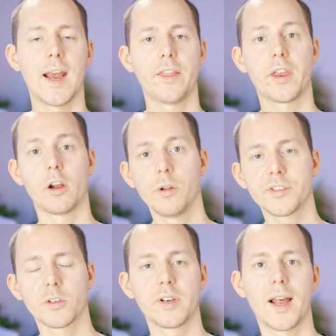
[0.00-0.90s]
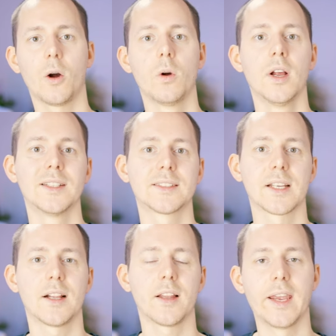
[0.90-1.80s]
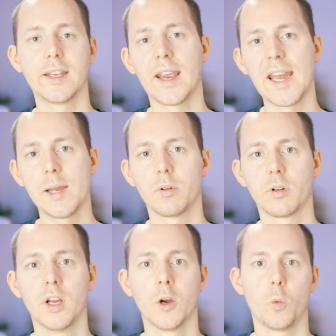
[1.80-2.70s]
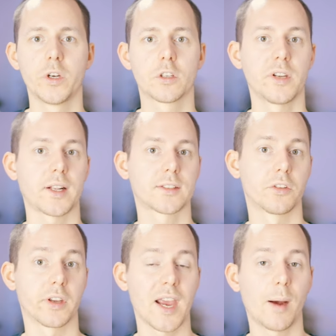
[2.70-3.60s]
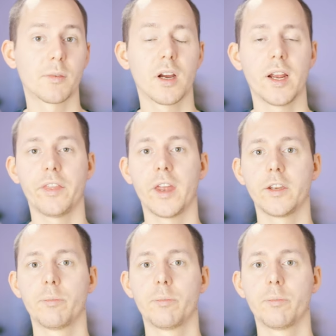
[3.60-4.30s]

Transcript: and they also now sell a cable which connects to the camera and then